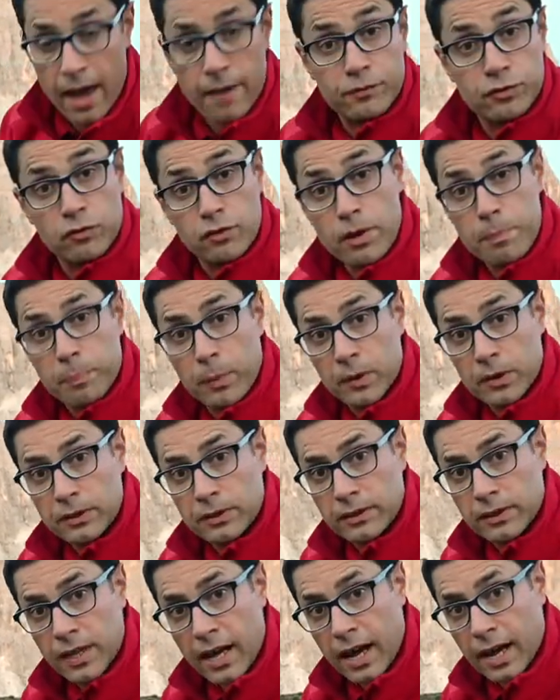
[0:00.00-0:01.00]

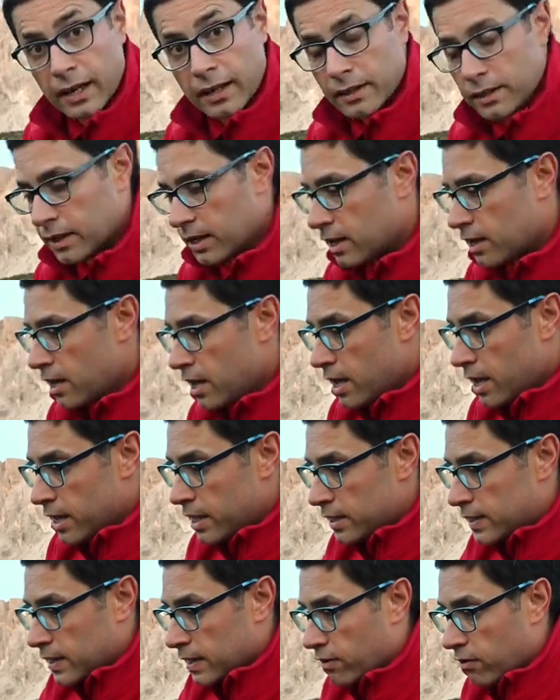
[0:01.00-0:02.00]
f3.9
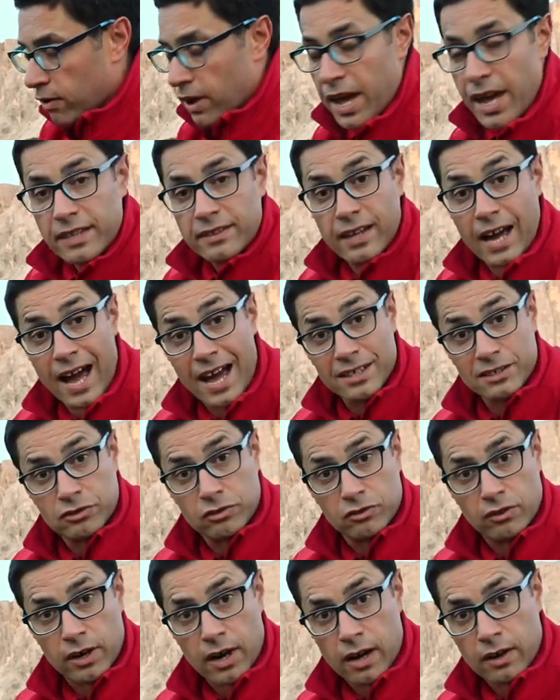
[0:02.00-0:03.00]
is a great
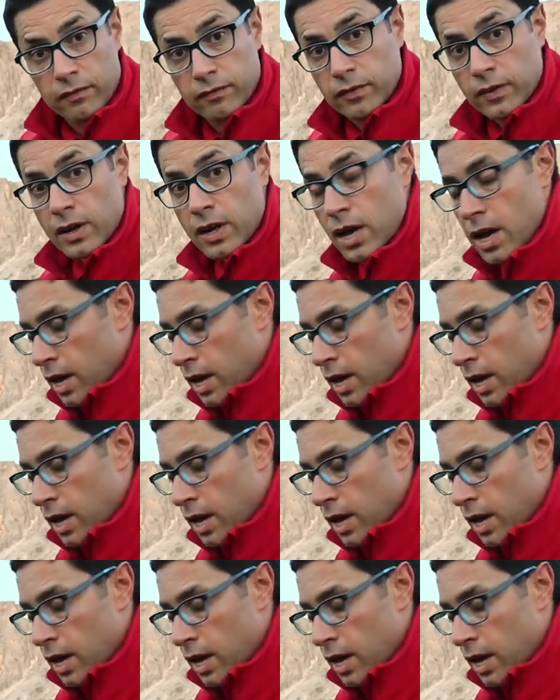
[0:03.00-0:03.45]
astrograph.